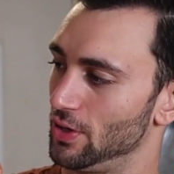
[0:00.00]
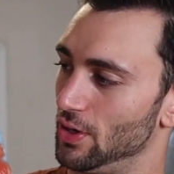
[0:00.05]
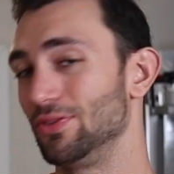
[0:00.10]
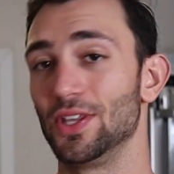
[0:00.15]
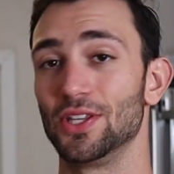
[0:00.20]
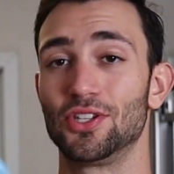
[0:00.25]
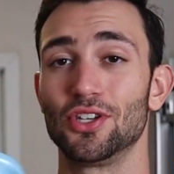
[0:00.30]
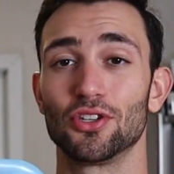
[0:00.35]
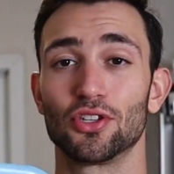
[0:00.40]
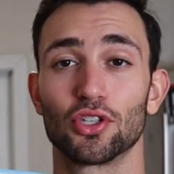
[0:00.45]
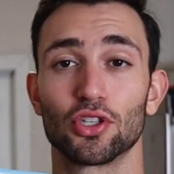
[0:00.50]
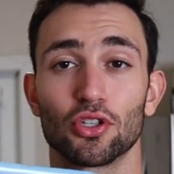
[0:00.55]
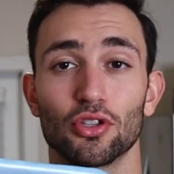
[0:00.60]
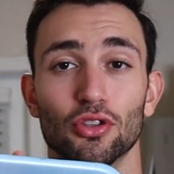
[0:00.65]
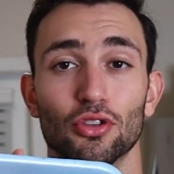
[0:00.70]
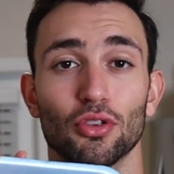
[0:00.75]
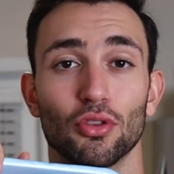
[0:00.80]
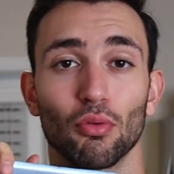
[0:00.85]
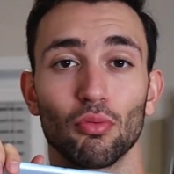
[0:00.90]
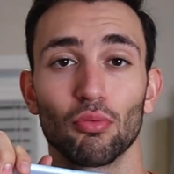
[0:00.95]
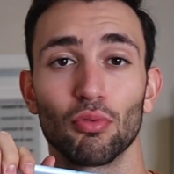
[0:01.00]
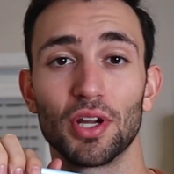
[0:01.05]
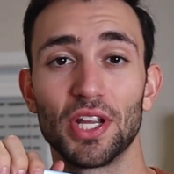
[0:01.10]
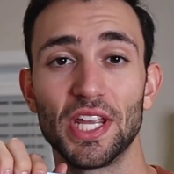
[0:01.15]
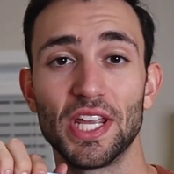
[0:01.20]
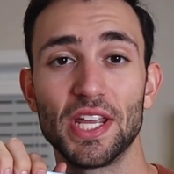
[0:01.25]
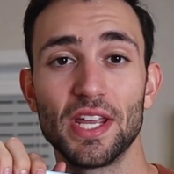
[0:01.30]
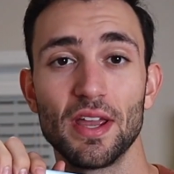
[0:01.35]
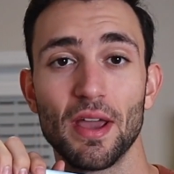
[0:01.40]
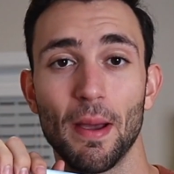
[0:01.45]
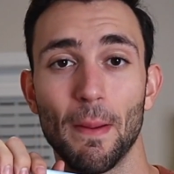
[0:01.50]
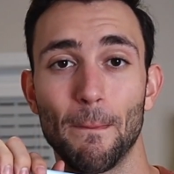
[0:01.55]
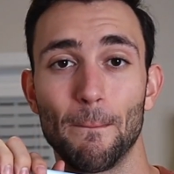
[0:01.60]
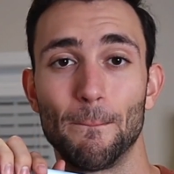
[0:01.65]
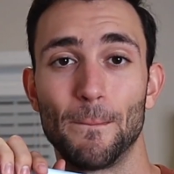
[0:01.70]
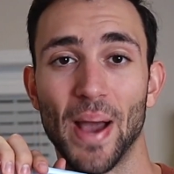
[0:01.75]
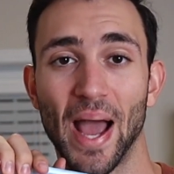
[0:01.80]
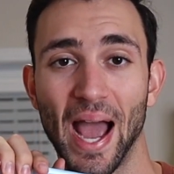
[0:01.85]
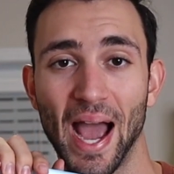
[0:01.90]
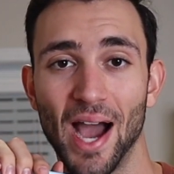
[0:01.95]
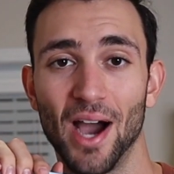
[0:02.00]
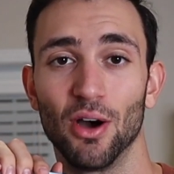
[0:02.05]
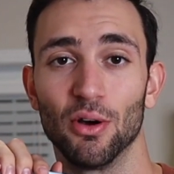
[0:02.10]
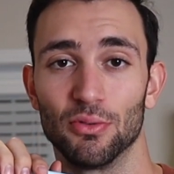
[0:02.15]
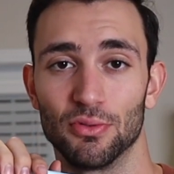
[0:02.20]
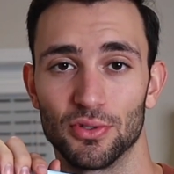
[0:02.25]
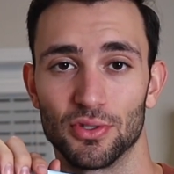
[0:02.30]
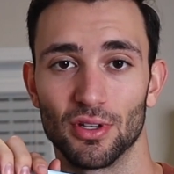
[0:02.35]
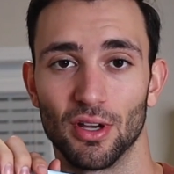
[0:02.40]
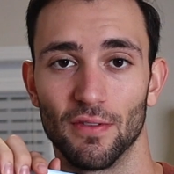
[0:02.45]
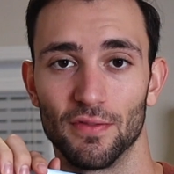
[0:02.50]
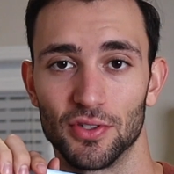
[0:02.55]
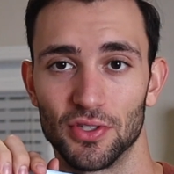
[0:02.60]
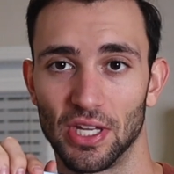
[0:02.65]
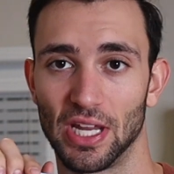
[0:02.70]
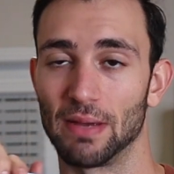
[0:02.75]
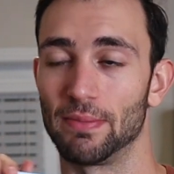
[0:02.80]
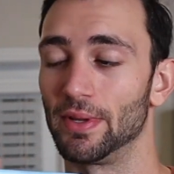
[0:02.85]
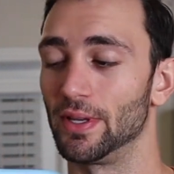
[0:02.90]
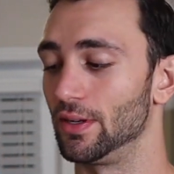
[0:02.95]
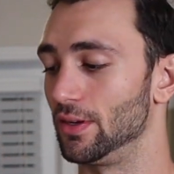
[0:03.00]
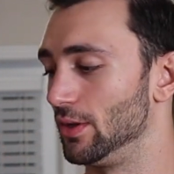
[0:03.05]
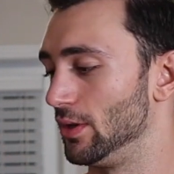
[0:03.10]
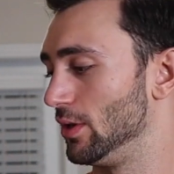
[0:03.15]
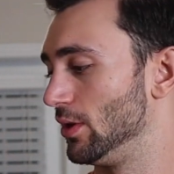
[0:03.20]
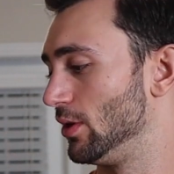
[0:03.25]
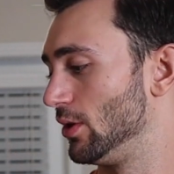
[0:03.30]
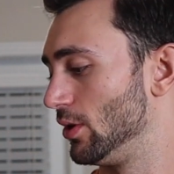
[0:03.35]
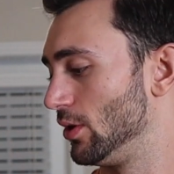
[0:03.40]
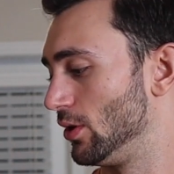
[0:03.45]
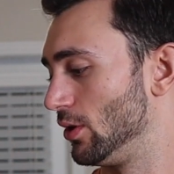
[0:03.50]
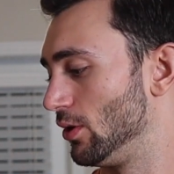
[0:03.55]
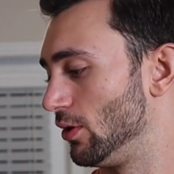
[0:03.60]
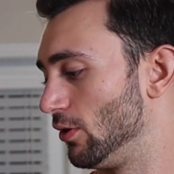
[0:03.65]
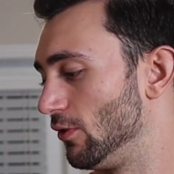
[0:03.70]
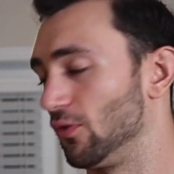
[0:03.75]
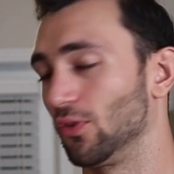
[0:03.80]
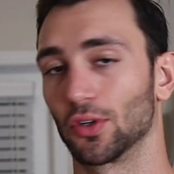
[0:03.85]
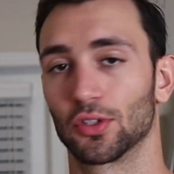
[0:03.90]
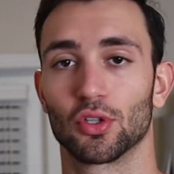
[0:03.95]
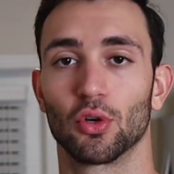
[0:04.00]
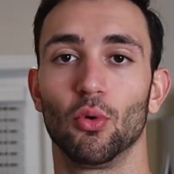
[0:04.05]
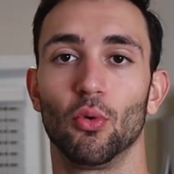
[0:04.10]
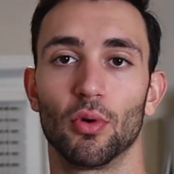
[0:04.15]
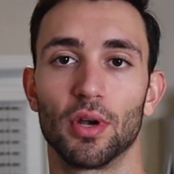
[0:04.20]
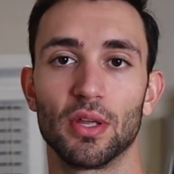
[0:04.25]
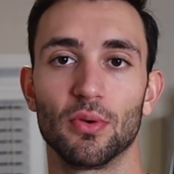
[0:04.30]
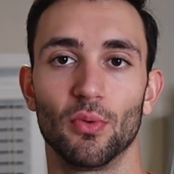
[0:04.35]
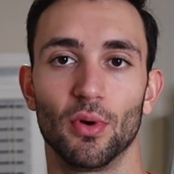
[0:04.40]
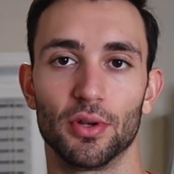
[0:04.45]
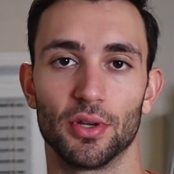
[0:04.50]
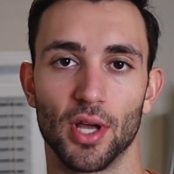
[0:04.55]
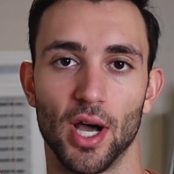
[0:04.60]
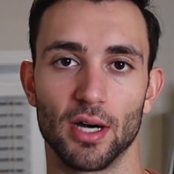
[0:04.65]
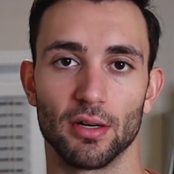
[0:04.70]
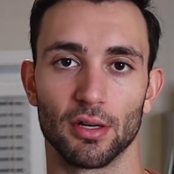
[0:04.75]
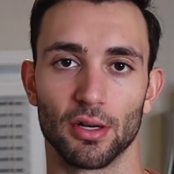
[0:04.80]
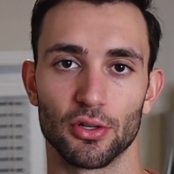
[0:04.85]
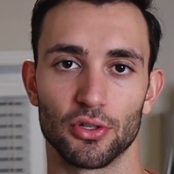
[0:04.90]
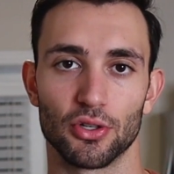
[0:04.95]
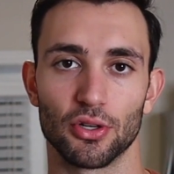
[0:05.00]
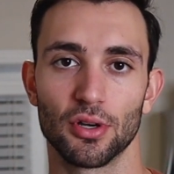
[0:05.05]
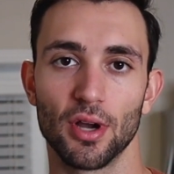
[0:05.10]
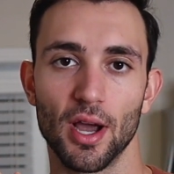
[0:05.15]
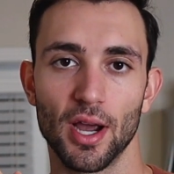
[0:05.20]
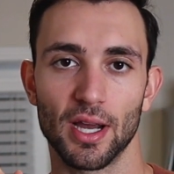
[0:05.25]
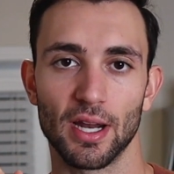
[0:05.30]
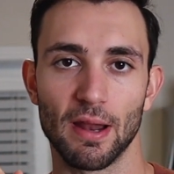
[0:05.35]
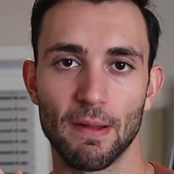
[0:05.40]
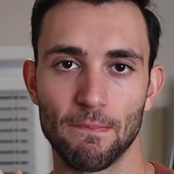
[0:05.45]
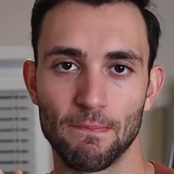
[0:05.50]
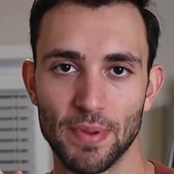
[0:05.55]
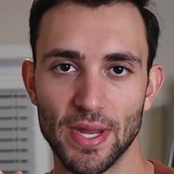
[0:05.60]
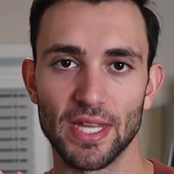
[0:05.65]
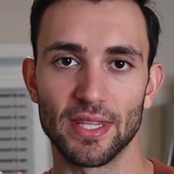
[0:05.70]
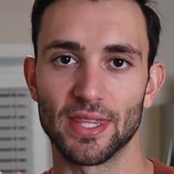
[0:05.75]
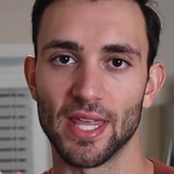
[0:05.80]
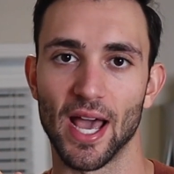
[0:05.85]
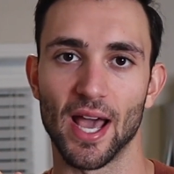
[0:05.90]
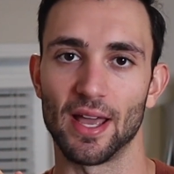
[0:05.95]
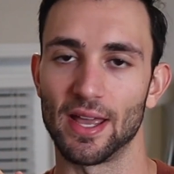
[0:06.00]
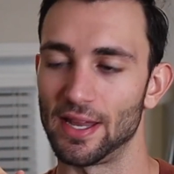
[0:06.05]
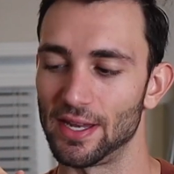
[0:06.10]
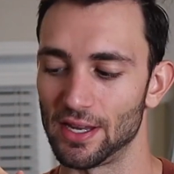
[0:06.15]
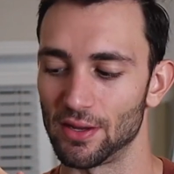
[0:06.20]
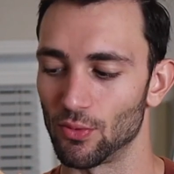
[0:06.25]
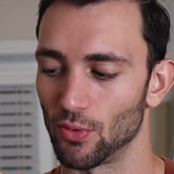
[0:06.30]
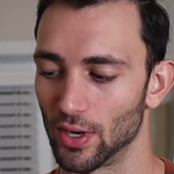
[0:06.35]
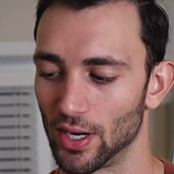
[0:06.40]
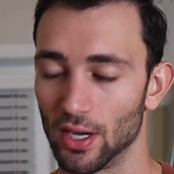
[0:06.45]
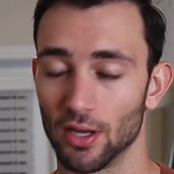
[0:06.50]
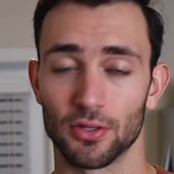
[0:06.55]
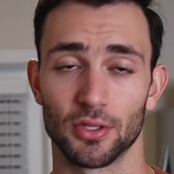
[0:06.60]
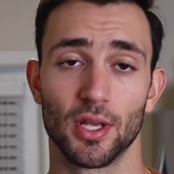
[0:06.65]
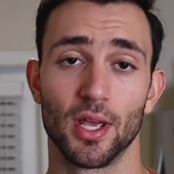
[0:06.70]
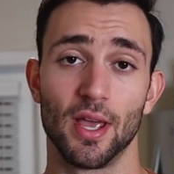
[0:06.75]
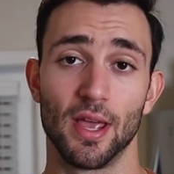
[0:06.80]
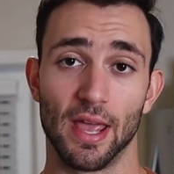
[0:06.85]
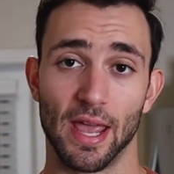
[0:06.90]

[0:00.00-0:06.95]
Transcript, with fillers: This is three pounds of salmon for $21. You're not gonna beat that anywhere else.